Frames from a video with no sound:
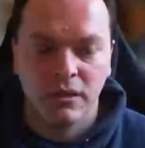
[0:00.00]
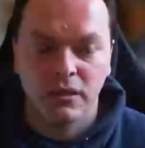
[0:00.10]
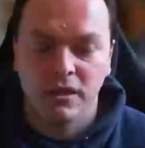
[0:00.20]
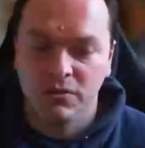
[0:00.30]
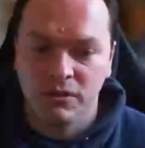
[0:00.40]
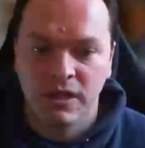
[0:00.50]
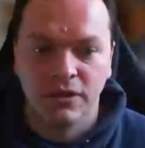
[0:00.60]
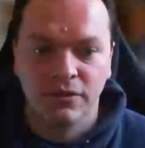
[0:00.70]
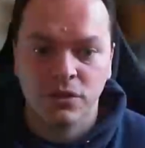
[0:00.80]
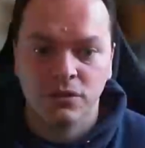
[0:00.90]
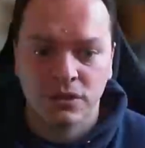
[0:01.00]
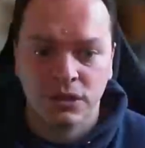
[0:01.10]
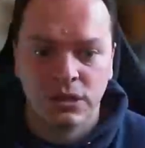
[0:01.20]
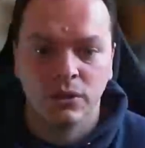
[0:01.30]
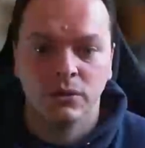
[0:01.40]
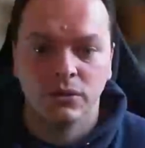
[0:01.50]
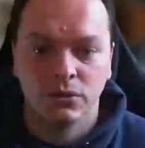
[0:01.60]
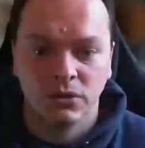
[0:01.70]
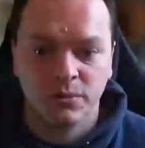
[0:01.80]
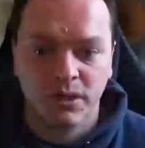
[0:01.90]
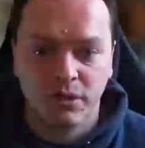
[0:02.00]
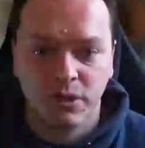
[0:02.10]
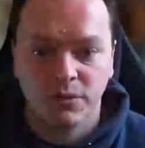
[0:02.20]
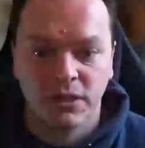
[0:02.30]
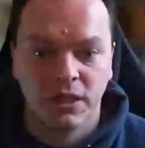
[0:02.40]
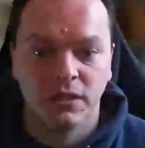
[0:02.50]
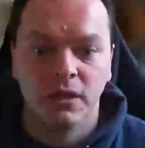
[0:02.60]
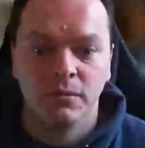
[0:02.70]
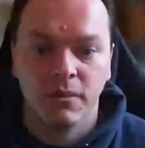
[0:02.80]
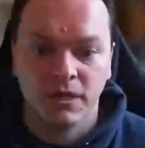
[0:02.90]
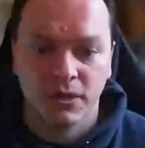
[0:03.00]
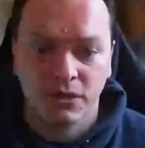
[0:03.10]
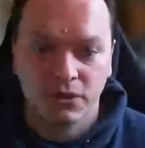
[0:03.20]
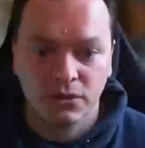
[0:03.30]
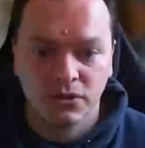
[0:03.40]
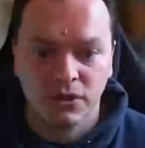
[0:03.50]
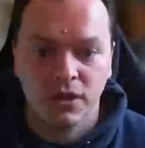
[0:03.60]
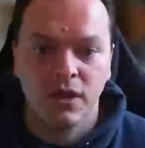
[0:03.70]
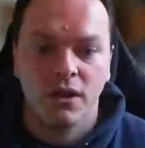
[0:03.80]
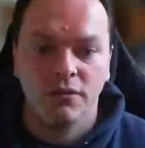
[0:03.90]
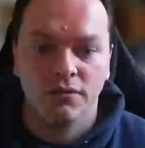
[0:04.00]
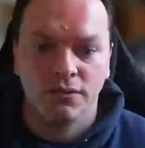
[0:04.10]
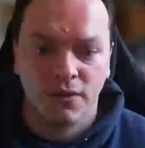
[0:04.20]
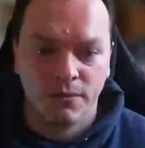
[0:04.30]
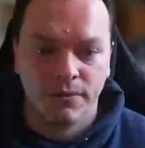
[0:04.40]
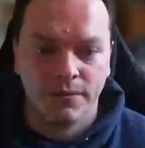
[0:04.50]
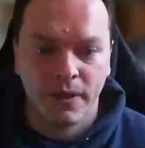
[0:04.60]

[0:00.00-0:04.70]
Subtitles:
This will allow Visual Studio to automatically obtain matching source from